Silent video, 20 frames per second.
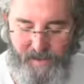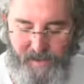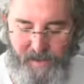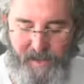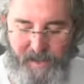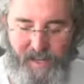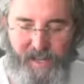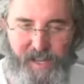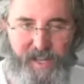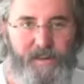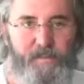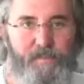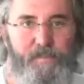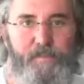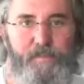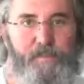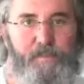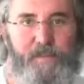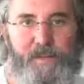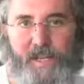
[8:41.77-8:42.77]

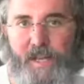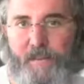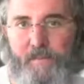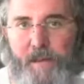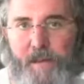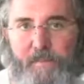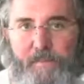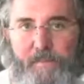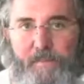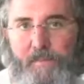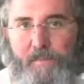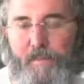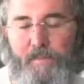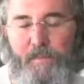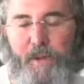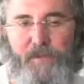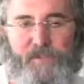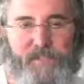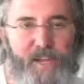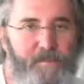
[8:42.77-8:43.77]
and became a
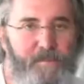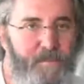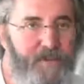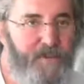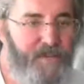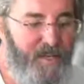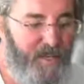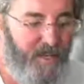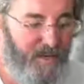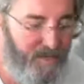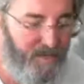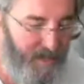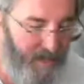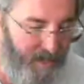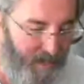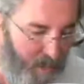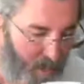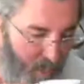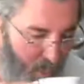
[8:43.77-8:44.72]
multi-billionaire, right?